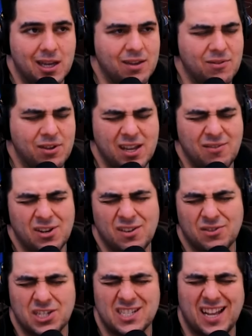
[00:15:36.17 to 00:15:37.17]
even even
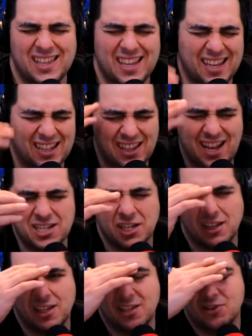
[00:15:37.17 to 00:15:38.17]
if she's not thinking
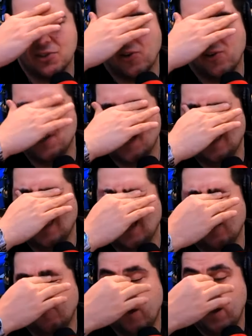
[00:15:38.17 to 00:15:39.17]
logically, there's always that
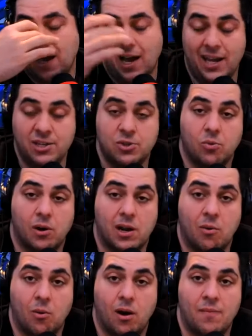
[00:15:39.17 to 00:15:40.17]
thing of I do what
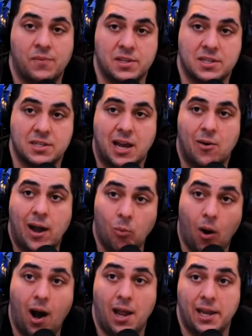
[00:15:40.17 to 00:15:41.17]
I want. This is how I
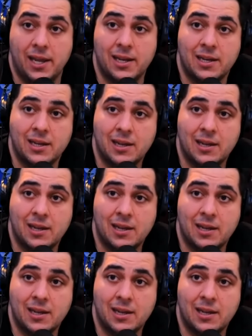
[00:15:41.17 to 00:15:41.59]
want it.